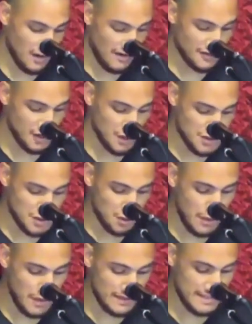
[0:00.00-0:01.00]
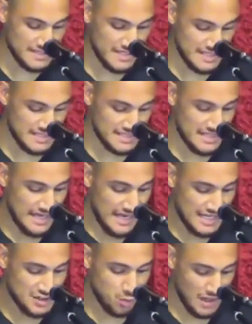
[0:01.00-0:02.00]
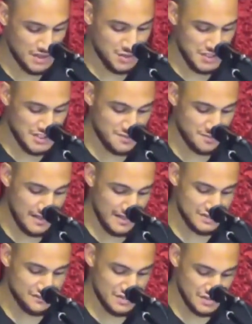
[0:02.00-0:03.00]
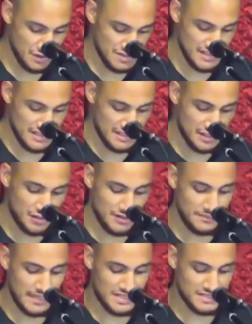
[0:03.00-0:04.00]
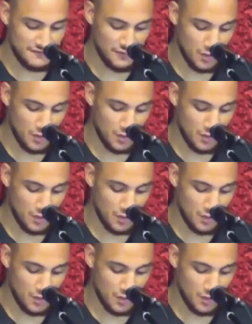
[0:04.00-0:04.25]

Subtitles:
"Consequently, just as one trespass resulted in condemnation for all